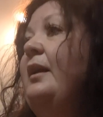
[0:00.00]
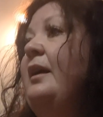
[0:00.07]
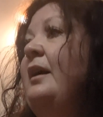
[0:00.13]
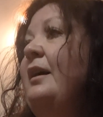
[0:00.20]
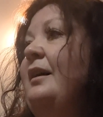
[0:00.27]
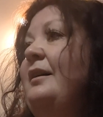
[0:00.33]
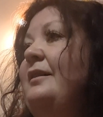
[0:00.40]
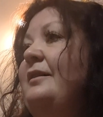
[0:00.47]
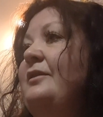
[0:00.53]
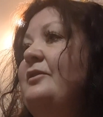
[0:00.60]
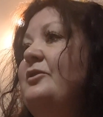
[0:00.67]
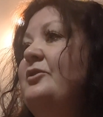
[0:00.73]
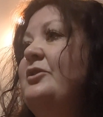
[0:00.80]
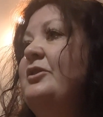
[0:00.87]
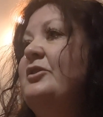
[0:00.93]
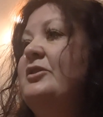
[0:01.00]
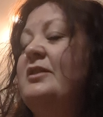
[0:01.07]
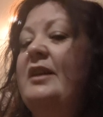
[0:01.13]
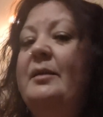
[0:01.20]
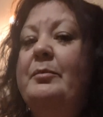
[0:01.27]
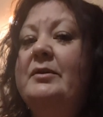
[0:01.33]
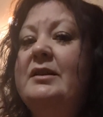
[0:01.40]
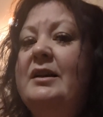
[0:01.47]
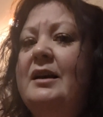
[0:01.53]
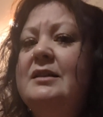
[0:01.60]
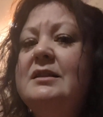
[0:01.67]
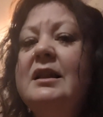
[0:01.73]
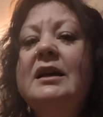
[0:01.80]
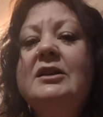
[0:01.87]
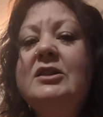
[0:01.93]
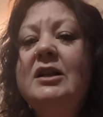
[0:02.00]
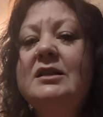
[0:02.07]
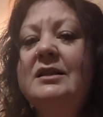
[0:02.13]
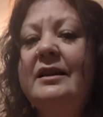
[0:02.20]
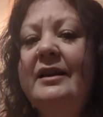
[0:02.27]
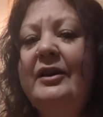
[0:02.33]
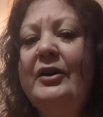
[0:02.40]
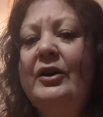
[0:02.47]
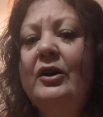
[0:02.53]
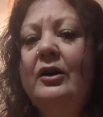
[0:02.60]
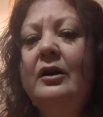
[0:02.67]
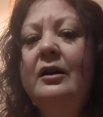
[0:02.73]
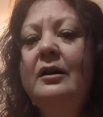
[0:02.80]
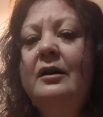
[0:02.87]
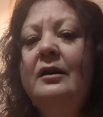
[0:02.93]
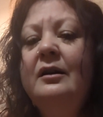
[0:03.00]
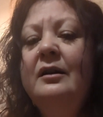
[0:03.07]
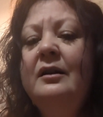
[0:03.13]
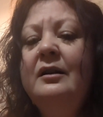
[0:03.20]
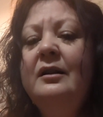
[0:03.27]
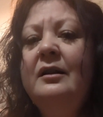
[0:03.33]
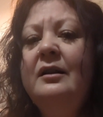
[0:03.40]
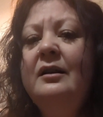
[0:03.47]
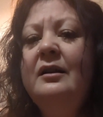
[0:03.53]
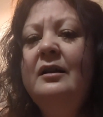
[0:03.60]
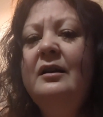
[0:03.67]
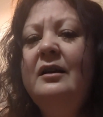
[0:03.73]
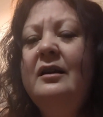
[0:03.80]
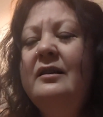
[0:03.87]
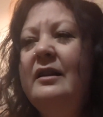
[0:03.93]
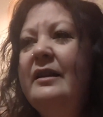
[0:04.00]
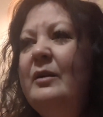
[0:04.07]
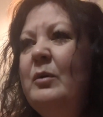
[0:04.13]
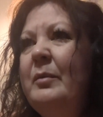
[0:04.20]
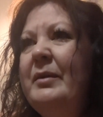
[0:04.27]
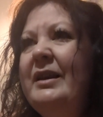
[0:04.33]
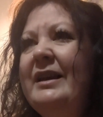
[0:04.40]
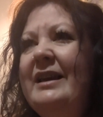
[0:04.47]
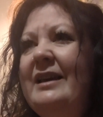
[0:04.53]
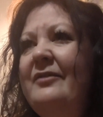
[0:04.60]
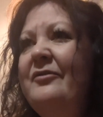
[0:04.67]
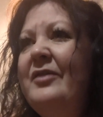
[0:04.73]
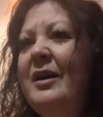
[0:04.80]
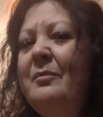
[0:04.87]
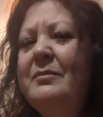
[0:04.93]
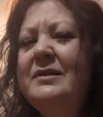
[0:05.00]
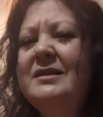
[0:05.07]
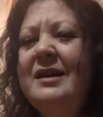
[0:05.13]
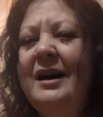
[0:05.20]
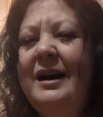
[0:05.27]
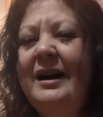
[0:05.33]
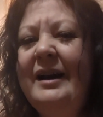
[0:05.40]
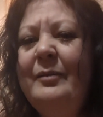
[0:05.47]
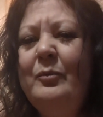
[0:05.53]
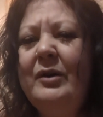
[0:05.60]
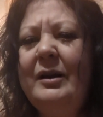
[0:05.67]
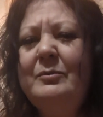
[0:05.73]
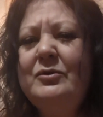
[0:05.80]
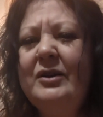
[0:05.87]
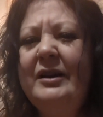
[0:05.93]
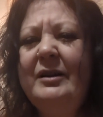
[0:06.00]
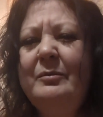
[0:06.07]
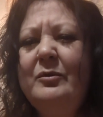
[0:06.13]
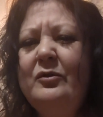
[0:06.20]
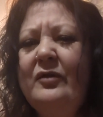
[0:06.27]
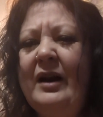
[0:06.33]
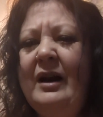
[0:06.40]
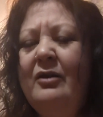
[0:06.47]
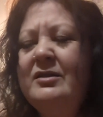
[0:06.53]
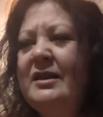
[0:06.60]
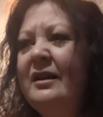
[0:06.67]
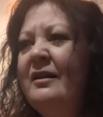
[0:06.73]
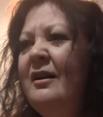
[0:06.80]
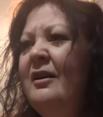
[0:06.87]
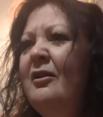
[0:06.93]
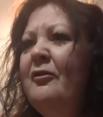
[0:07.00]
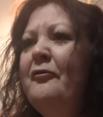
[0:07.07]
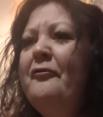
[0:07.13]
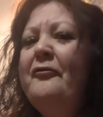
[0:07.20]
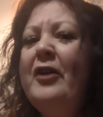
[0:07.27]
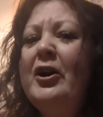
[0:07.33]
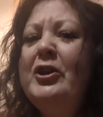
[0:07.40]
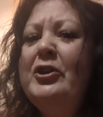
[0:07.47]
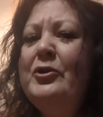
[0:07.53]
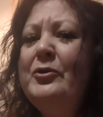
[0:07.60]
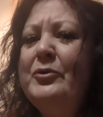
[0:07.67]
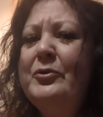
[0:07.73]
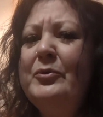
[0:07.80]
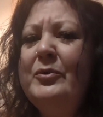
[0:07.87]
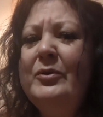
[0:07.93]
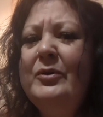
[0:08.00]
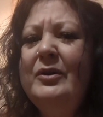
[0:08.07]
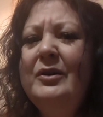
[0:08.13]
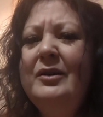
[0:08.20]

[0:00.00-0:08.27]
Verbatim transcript: And she just like pretends like she doesn't hear. And then they want me to give them time when I'm trying to move out. It's like, fuck you.